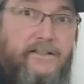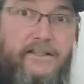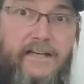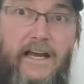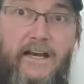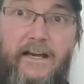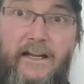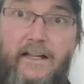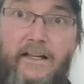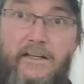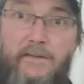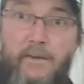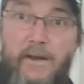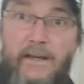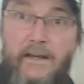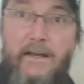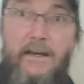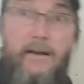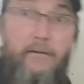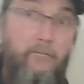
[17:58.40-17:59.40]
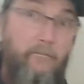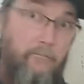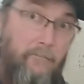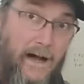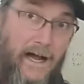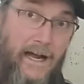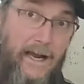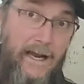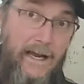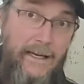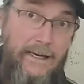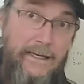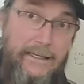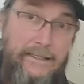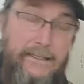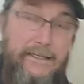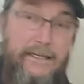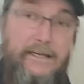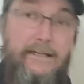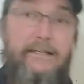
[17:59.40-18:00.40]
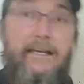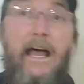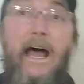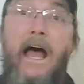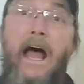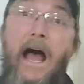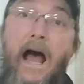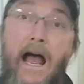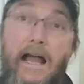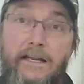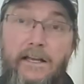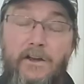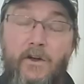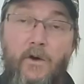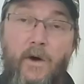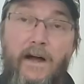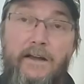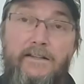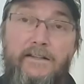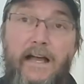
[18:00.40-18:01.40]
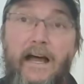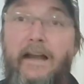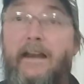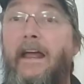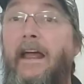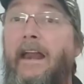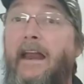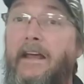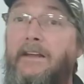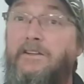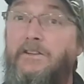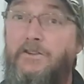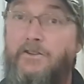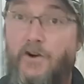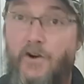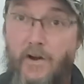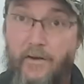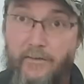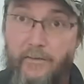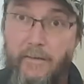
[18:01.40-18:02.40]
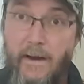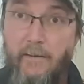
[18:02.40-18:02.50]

Technically speaking, in my instance, I can go outside and actually turn off the